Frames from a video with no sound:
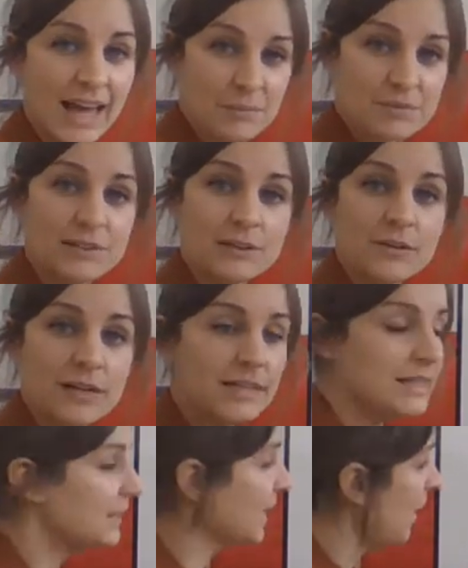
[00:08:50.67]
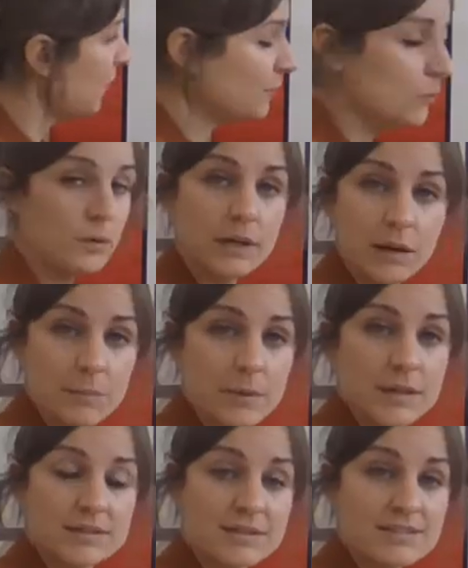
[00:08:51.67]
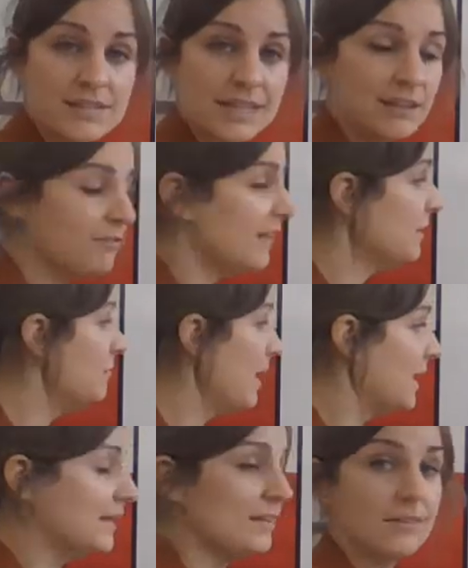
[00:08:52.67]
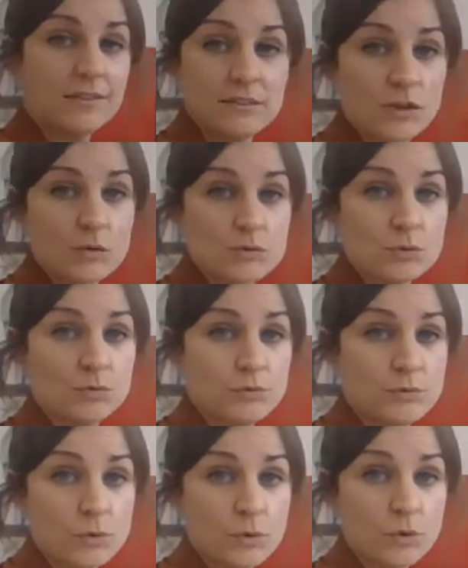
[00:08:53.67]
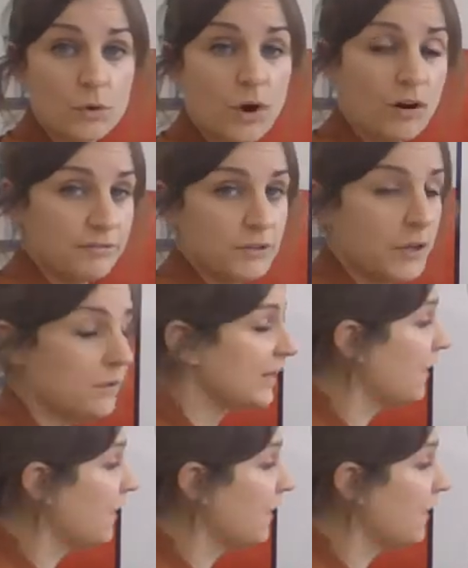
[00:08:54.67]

Absolutely, count them all up to see if they make the total 4. Off you go,